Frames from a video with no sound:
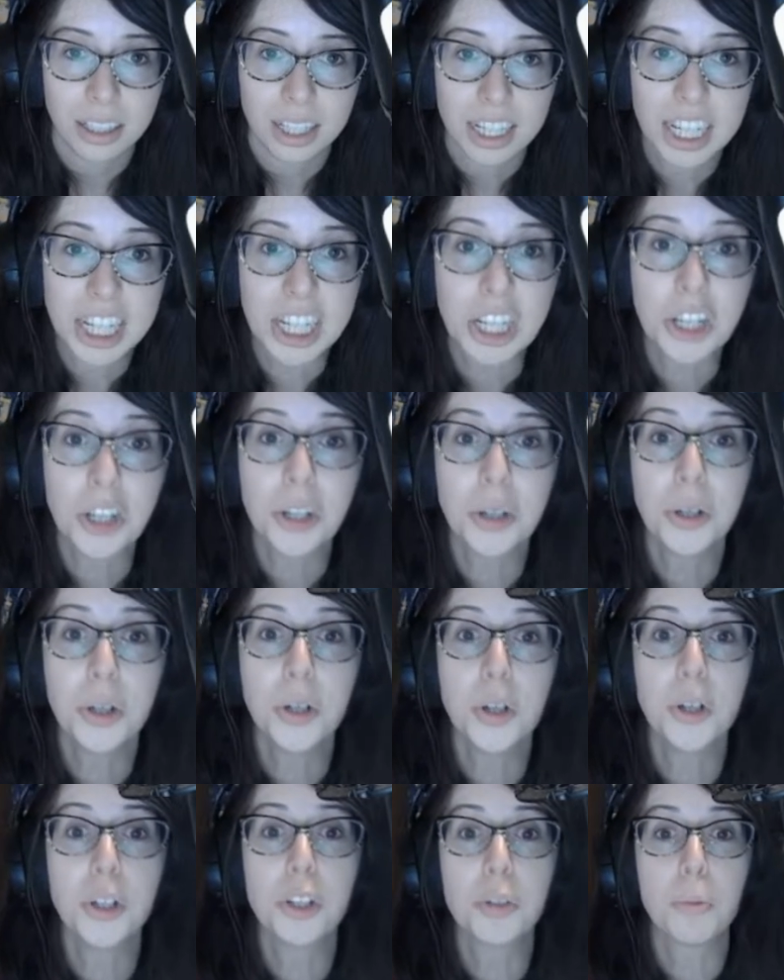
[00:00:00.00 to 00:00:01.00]

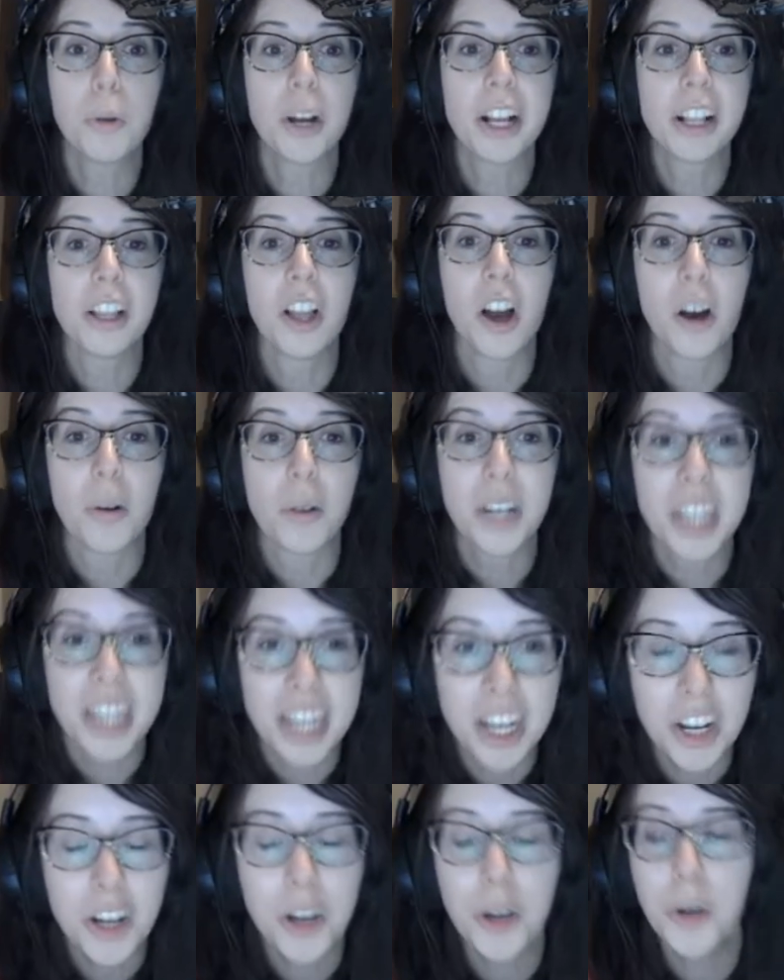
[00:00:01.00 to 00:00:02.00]
Huge, Willow!
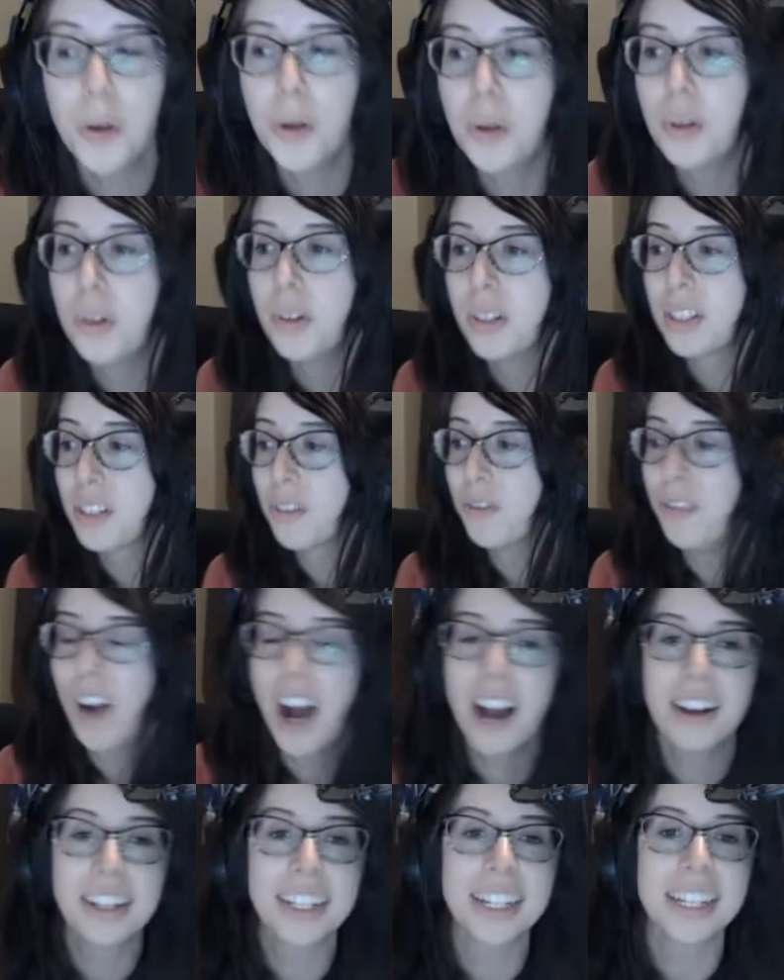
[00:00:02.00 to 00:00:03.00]
Huge!
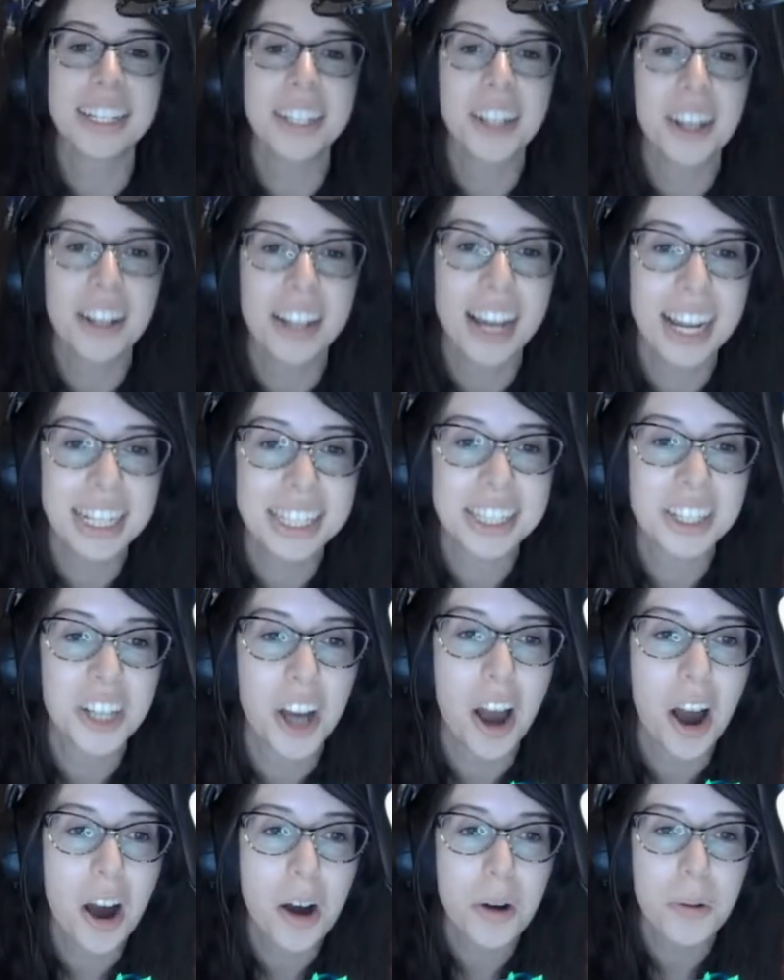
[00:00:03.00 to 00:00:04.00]
Fucking good! Let's
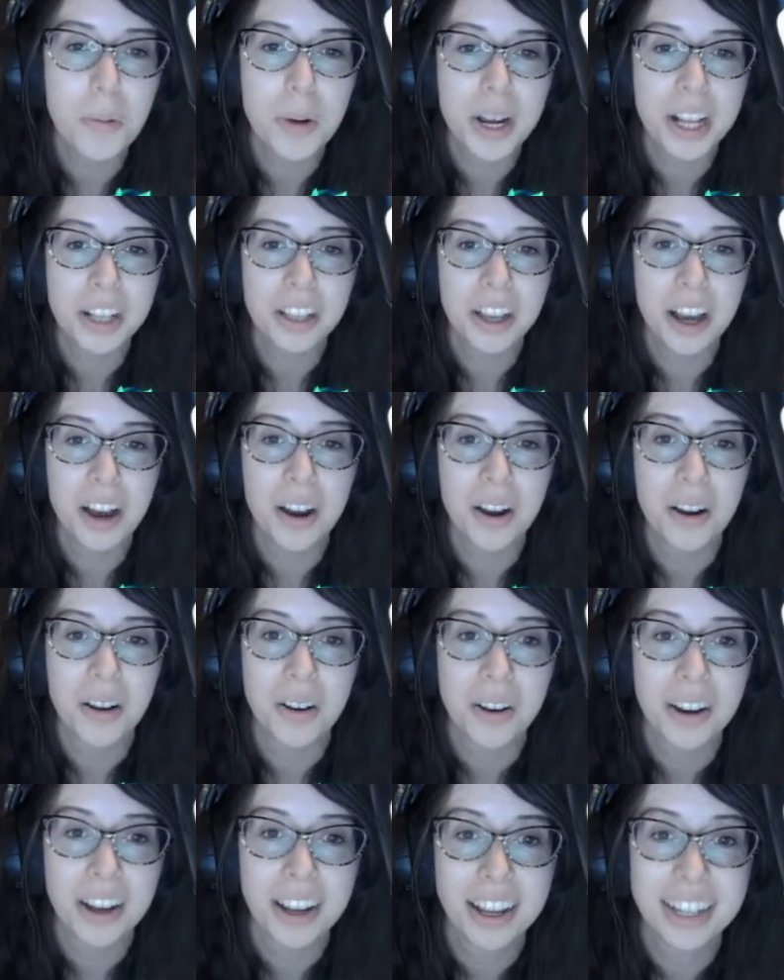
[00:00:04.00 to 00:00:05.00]
go,
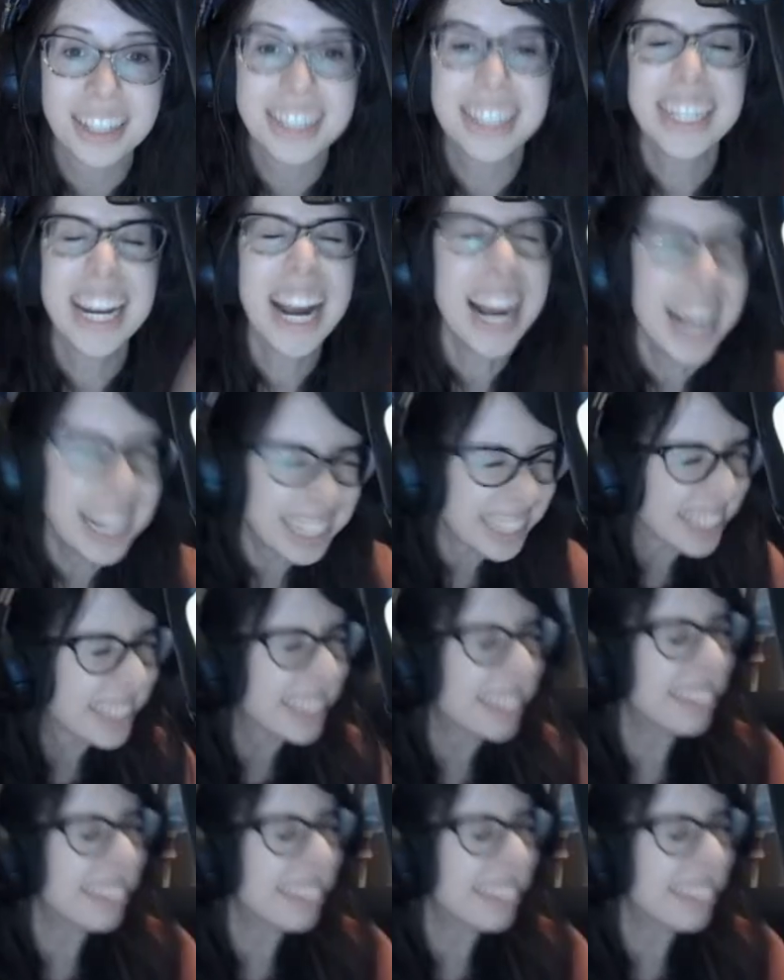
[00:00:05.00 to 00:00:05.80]
Willow! Yes!